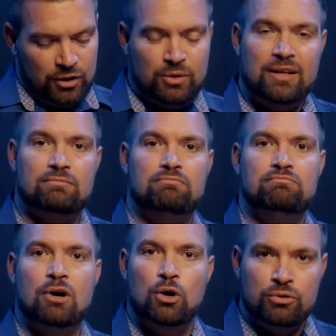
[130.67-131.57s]
You get
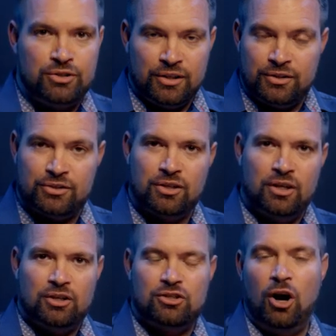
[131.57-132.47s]
Moses
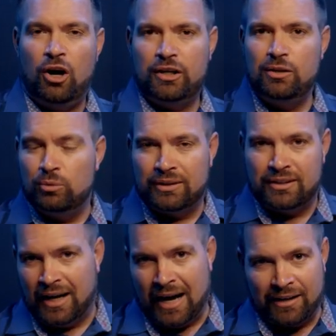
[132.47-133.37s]
talking
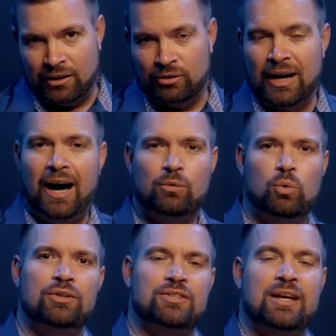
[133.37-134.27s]
with God. Now, God
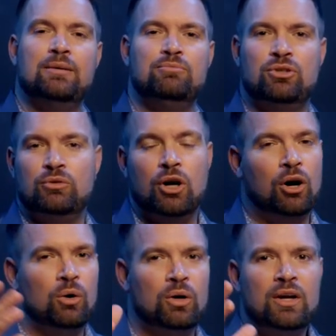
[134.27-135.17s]
wants him to
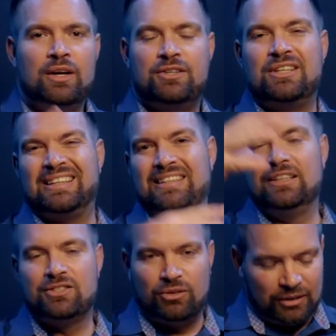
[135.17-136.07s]
go set the
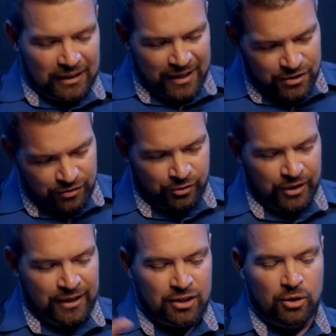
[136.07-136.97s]
Israelites
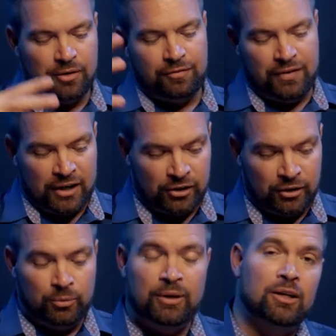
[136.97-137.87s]
free, go to
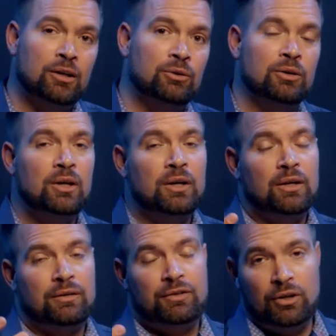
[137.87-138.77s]
Pharaoh. And we know,
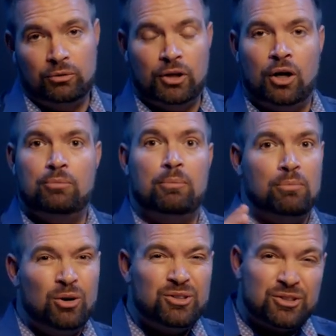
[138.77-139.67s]
if you don't know, but
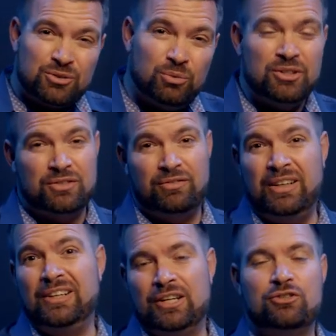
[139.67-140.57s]
Moses was
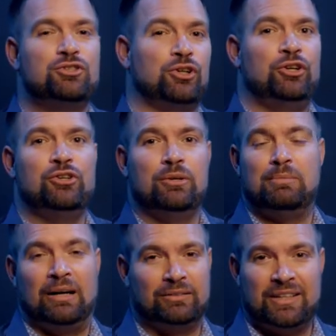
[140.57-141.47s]
very concerned
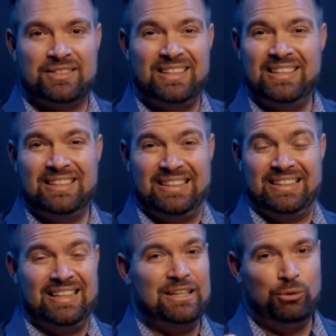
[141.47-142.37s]
about this. He didn't
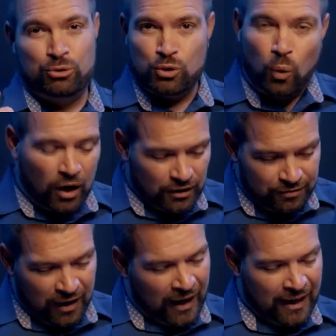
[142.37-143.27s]
think he was
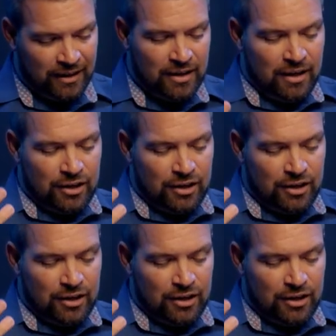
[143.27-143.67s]
qualified.